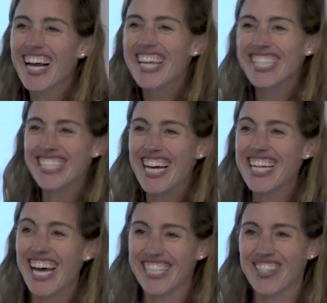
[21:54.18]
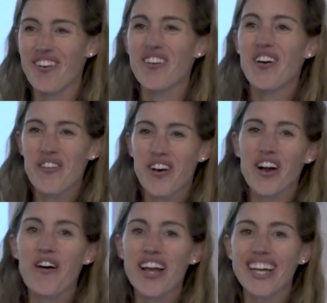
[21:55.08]
They said yes, so we're
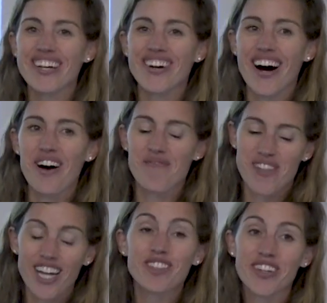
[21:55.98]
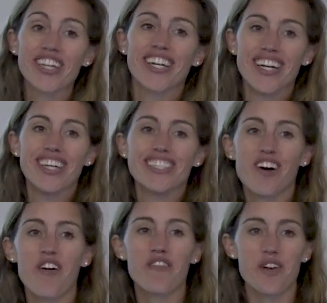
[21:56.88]
going next week. So
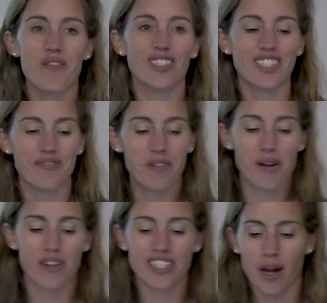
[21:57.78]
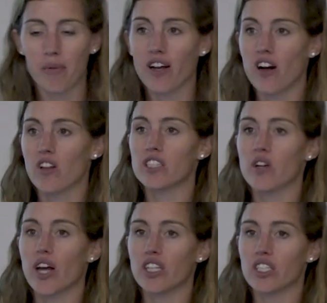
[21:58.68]
hopefully we'll be able to sample at all these
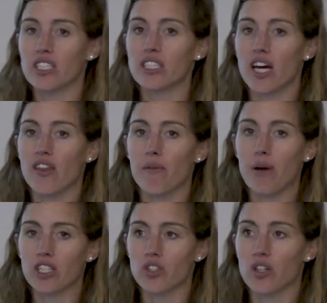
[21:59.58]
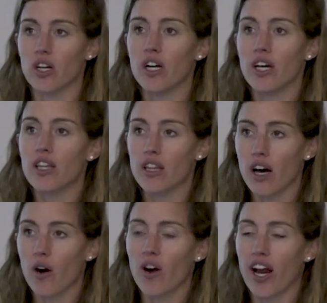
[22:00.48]
locations and then measure
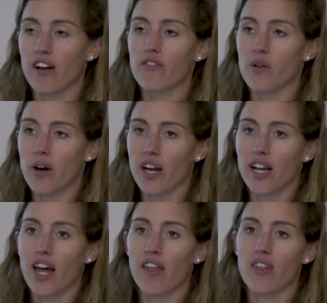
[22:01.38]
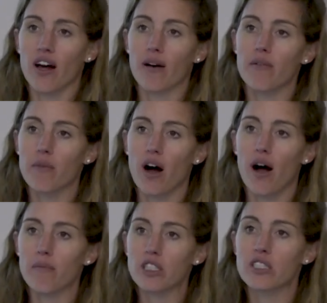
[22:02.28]
the organic fluorine and
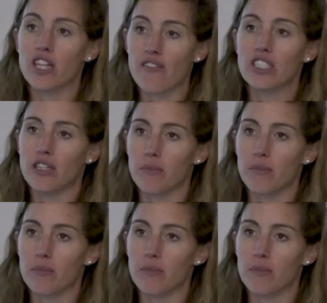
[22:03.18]
the 17